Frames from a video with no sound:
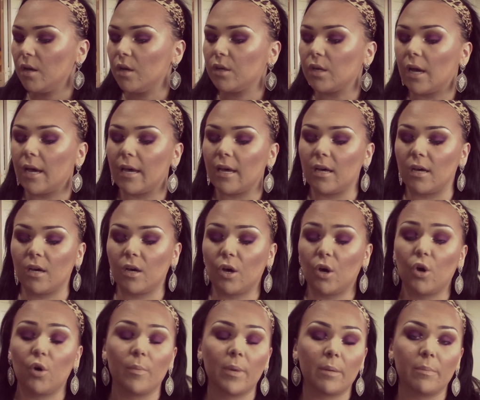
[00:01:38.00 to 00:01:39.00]

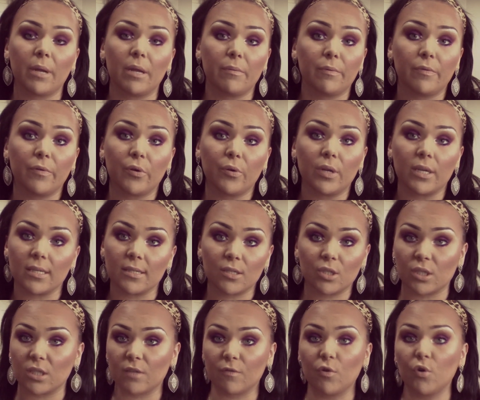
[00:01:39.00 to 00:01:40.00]
Homemade baby food is
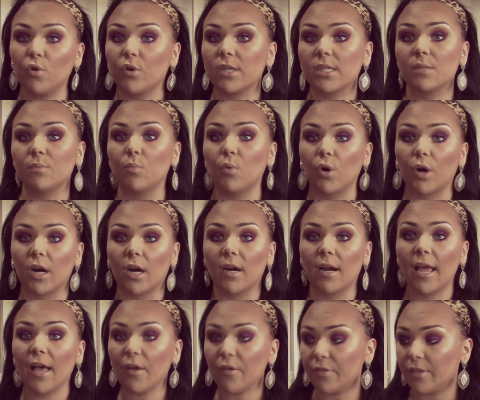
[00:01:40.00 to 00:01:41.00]
just, of course, more
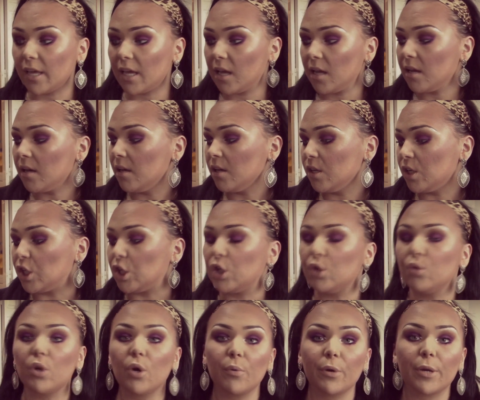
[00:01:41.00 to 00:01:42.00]
healthy.
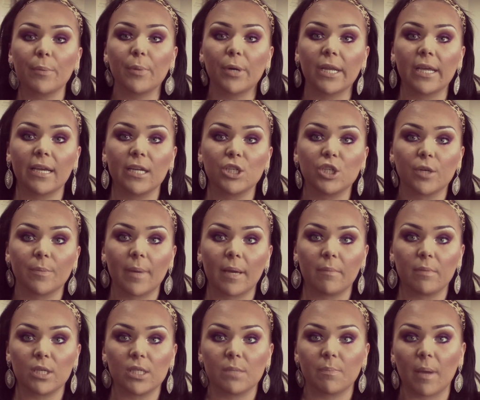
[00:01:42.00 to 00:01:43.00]
You know what you're putting into your
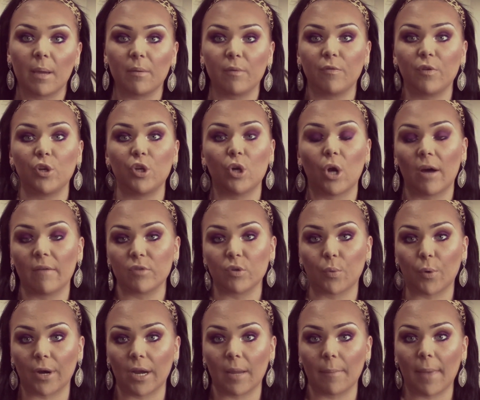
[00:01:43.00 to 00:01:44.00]
baby's baby food. You don't have to
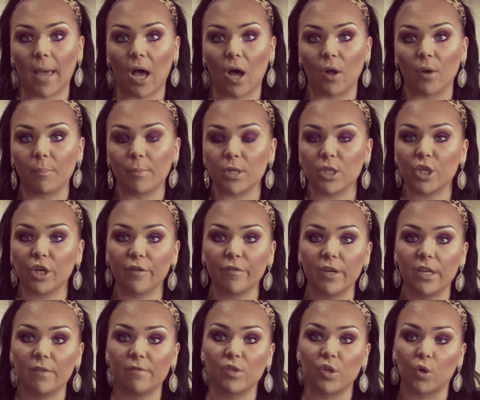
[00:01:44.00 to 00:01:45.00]
worry about
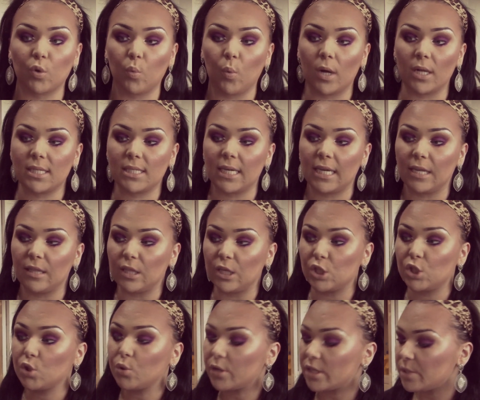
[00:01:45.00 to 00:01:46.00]
preservatives or what's in the
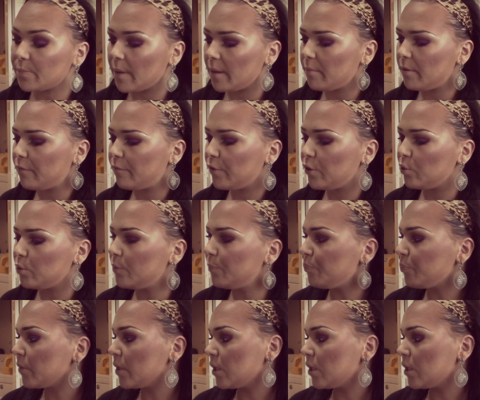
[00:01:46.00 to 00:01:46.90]
store's baby food.